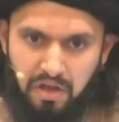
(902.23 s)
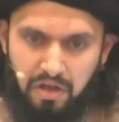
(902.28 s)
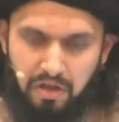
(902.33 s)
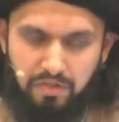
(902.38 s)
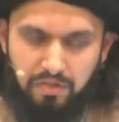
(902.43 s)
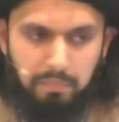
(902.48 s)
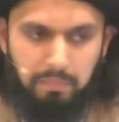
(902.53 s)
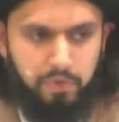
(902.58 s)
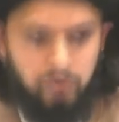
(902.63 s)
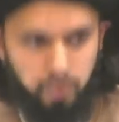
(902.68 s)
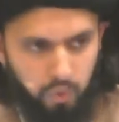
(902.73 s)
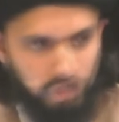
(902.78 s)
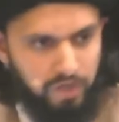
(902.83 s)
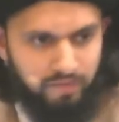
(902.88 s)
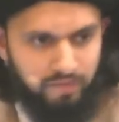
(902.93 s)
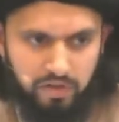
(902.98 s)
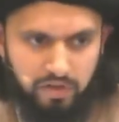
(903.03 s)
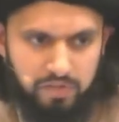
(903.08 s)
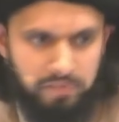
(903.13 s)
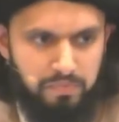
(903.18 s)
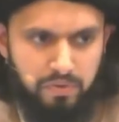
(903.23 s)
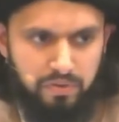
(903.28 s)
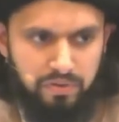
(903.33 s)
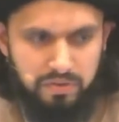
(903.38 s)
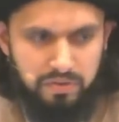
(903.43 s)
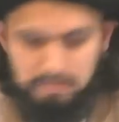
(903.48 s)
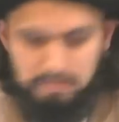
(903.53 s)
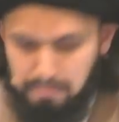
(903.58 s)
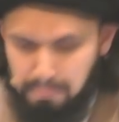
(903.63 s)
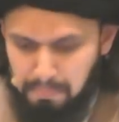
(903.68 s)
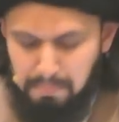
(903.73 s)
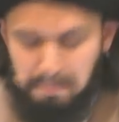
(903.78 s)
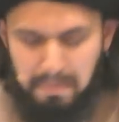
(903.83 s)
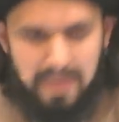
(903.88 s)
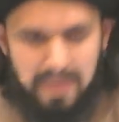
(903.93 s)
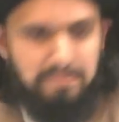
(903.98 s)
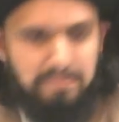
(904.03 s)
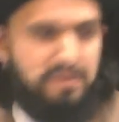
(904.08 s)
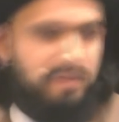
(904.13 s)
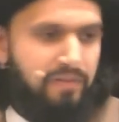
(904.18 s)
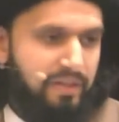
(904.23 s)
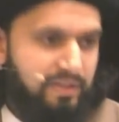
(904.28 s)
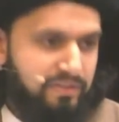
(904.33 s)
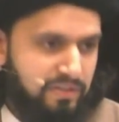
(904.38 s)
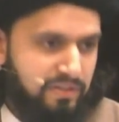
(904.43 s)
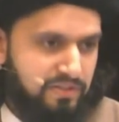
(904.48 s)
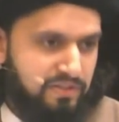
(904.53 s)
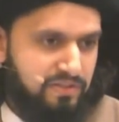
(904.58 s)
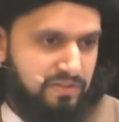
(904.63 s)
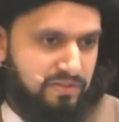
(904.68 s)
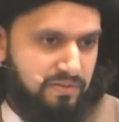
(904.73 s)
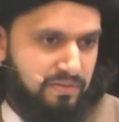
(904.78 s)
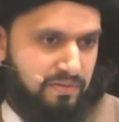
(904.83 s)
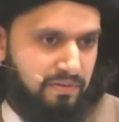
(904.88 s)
The majority of our community may be like this.